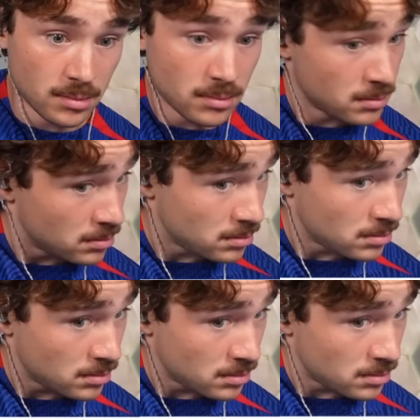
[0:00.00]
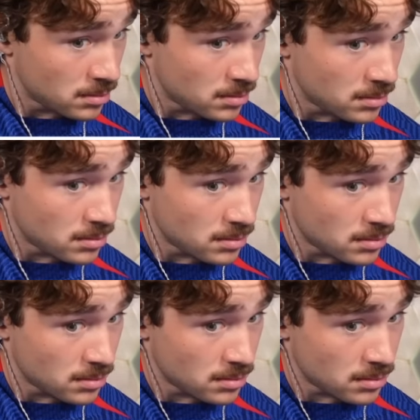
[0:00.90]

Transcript: No one is speaking in this clip.